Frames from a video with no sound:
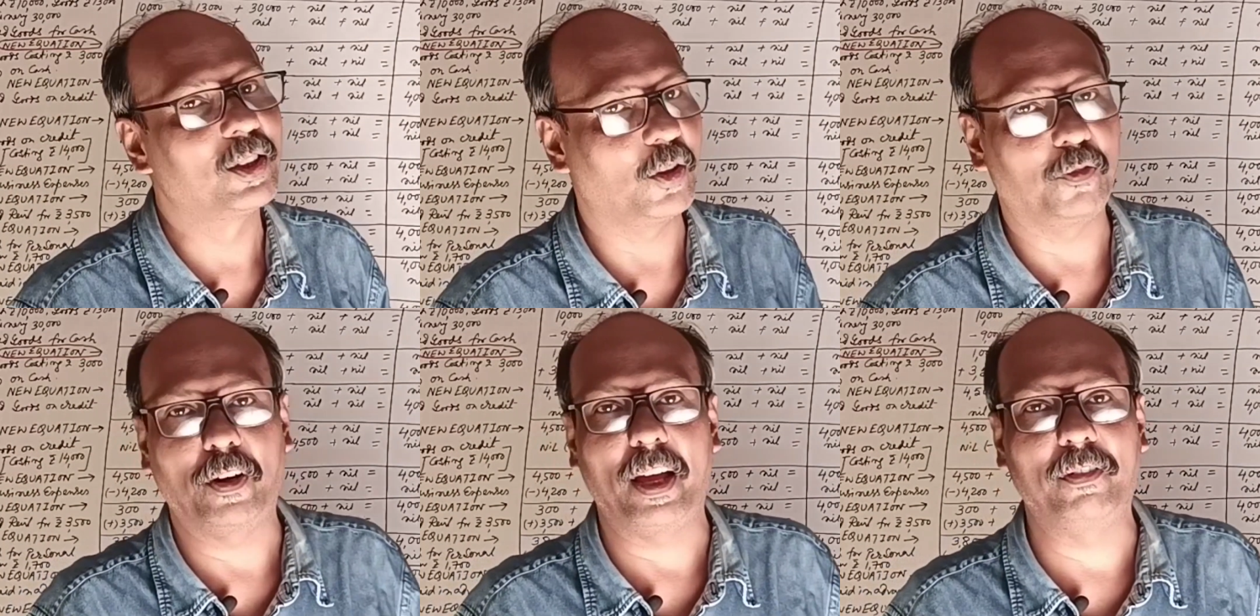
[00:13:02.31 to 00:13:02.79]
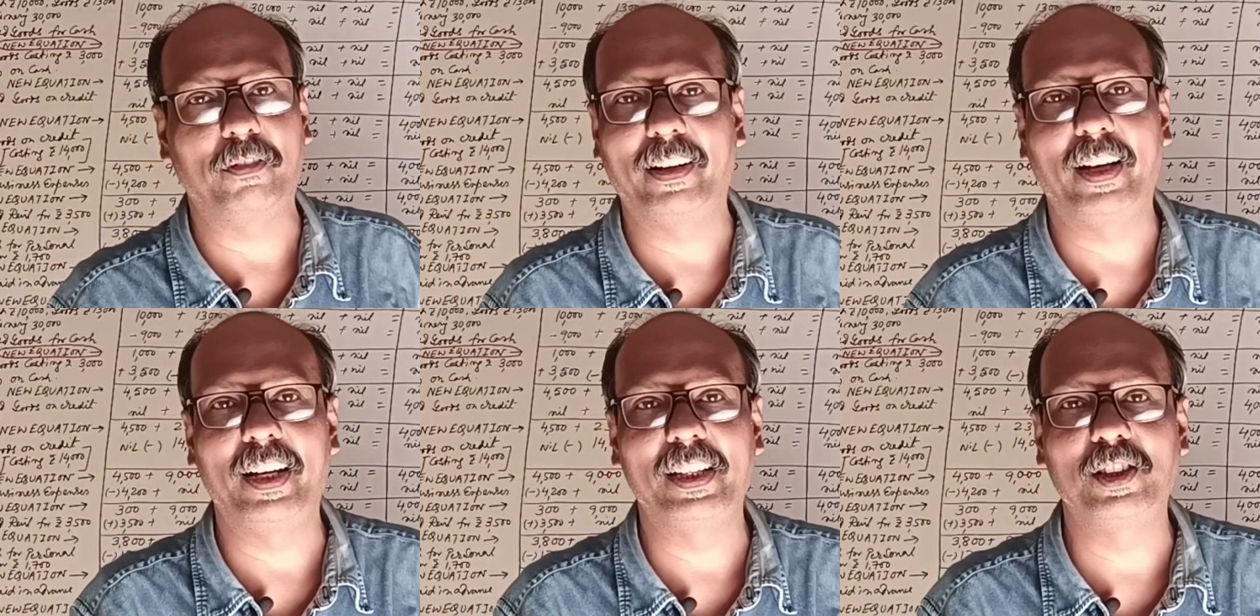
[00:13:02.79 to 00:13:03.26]
So
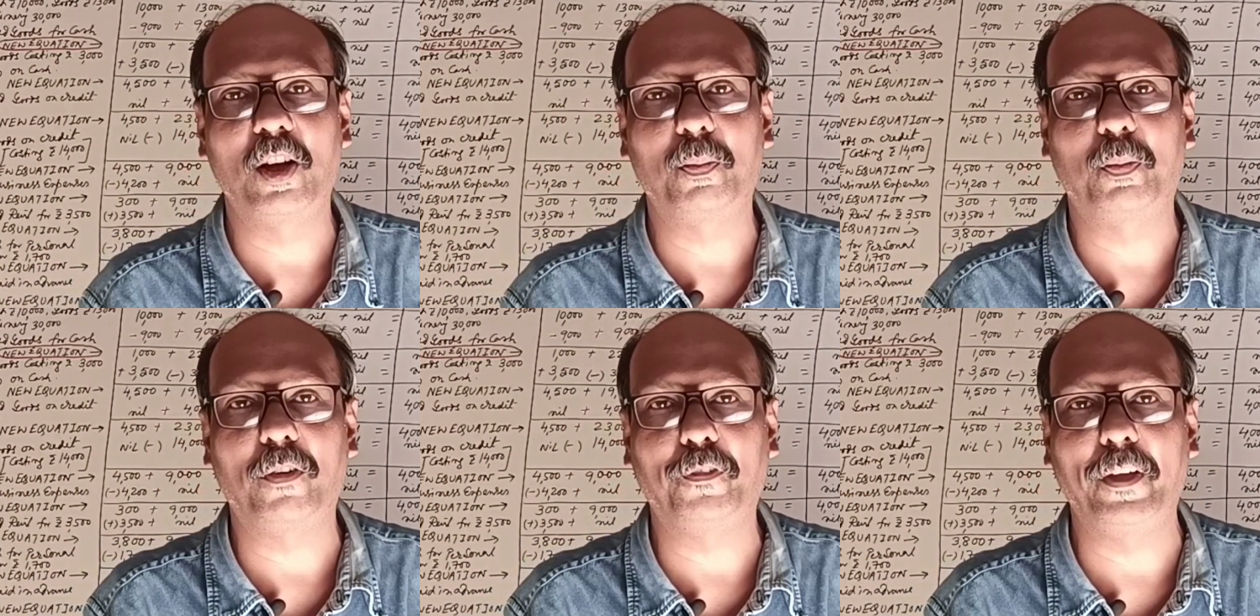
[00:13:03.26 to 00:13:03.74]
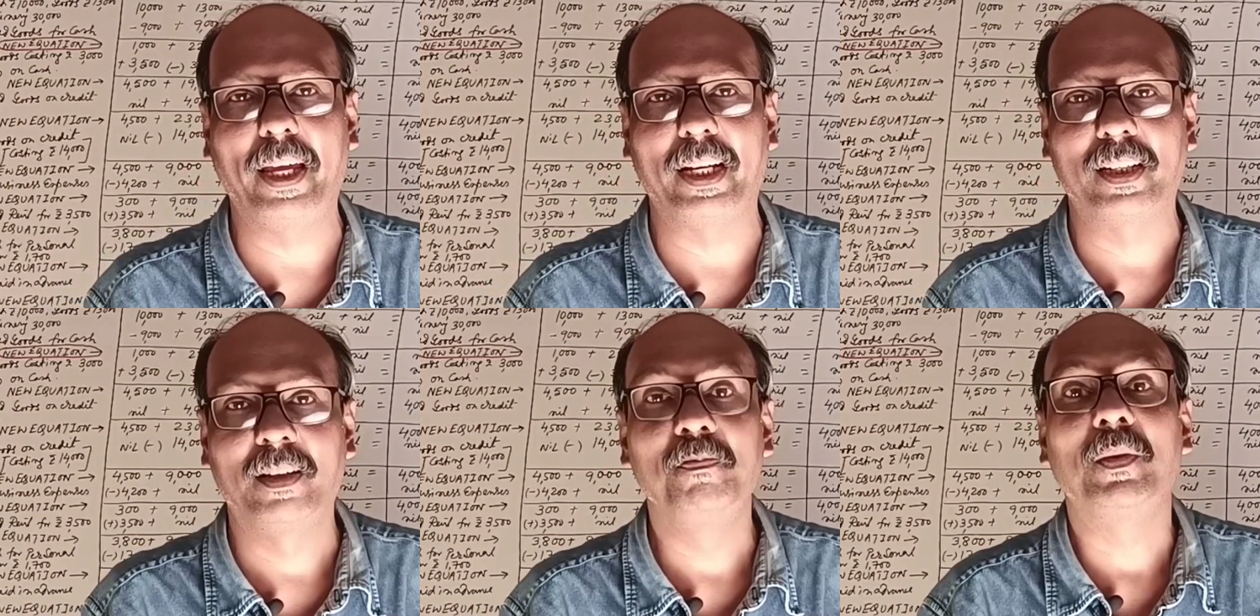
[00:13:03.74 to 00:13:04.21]
500 is your
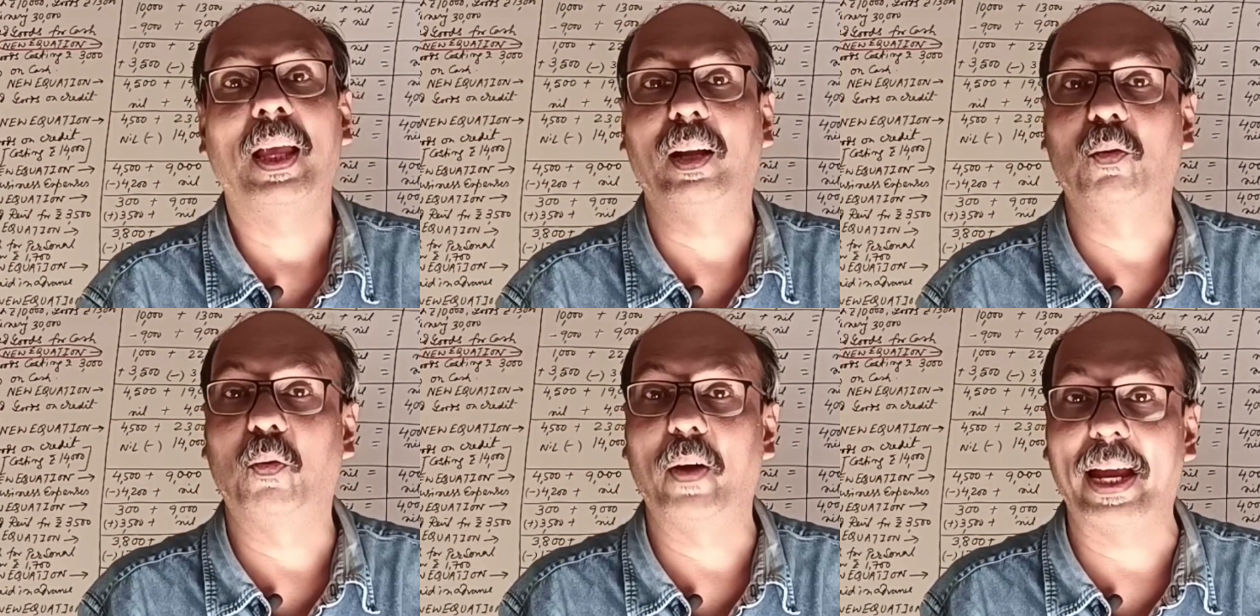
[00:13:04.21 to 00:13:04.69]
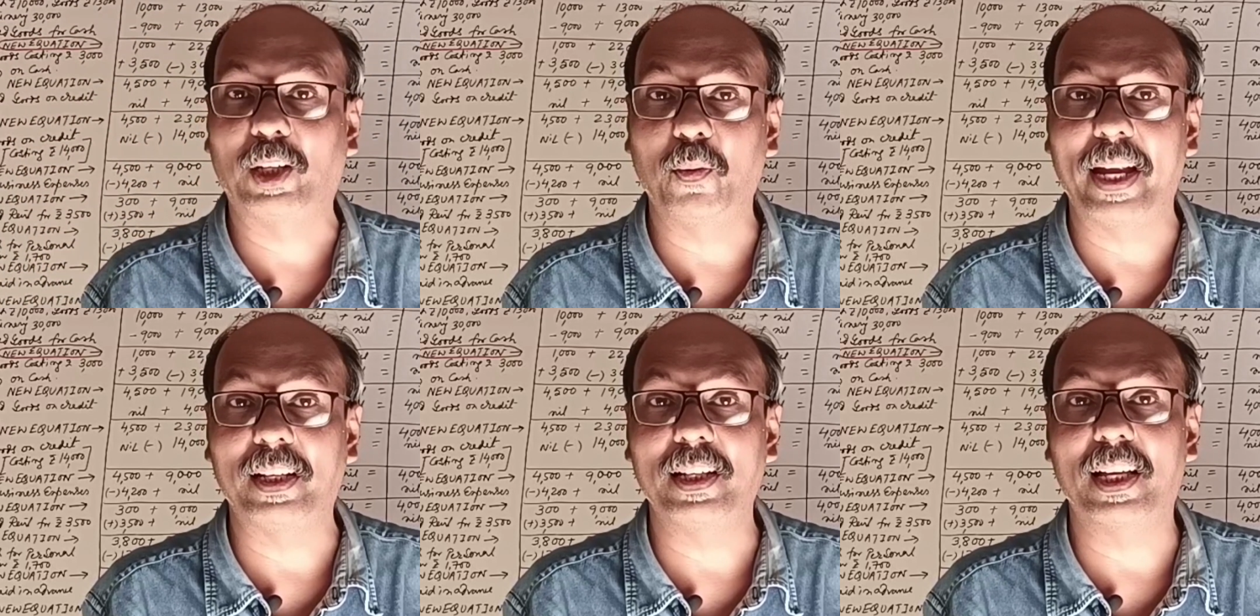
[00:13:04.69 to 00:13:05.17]
profit. And where
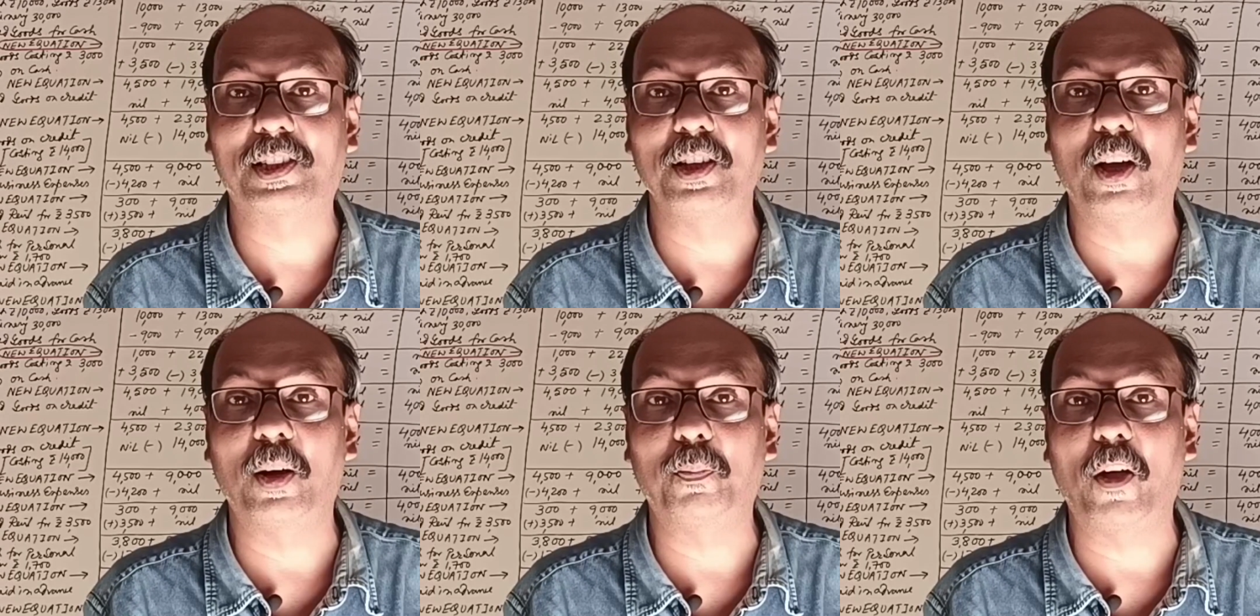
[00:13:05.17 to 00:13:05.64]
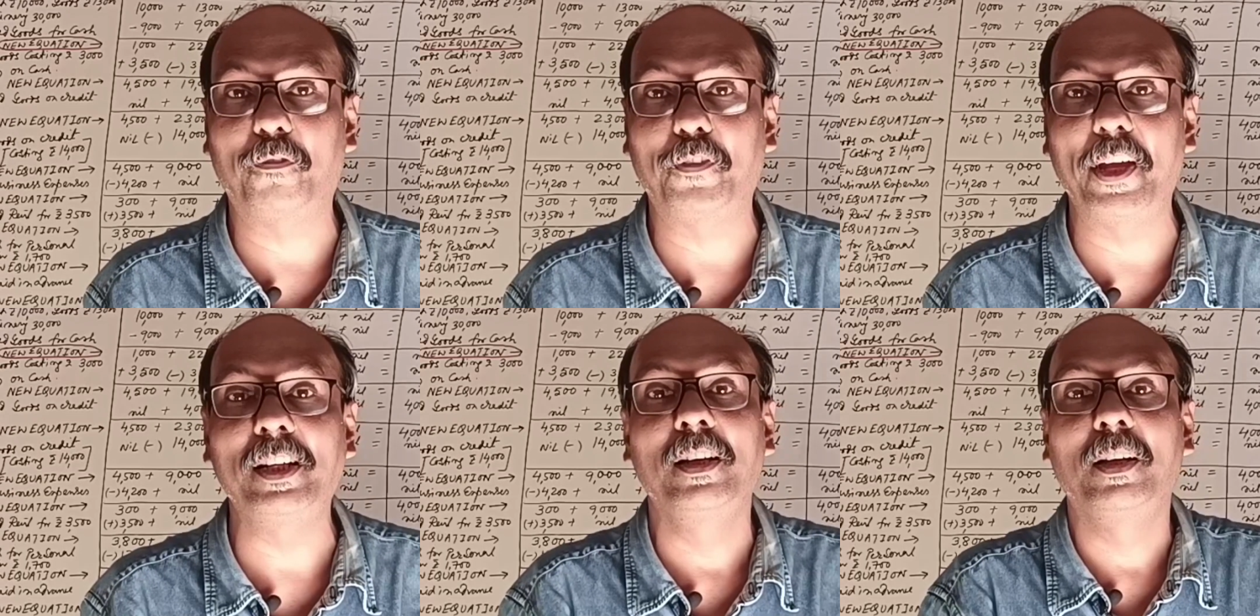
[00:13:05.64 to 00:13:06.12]
to adjust your
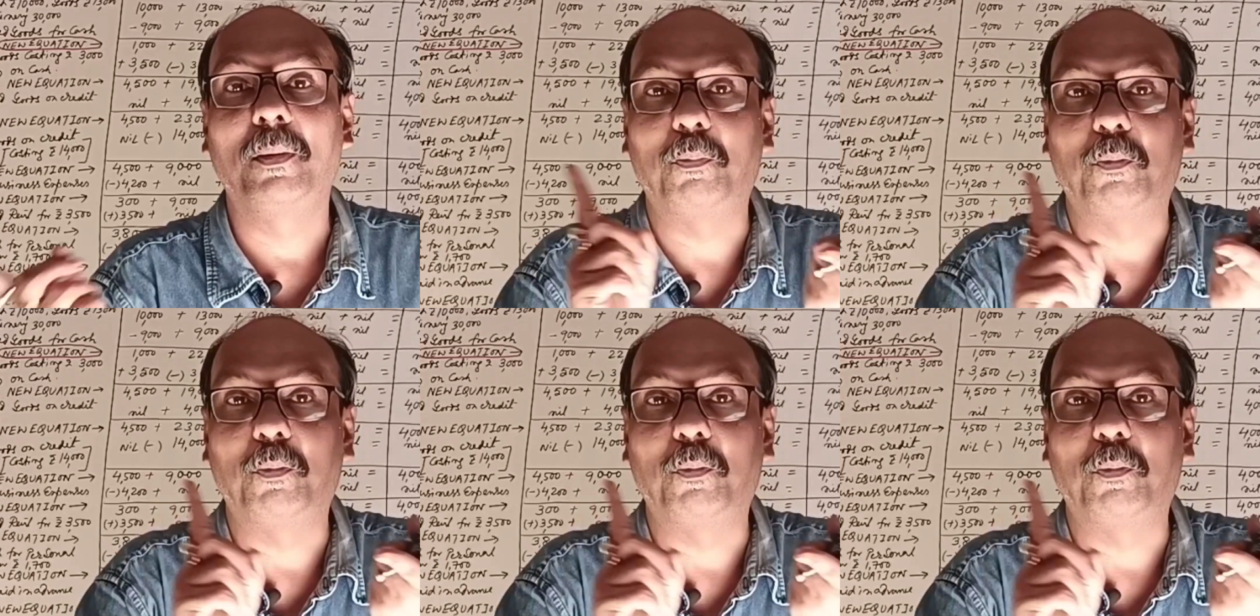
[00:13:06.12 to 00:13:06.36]
profit?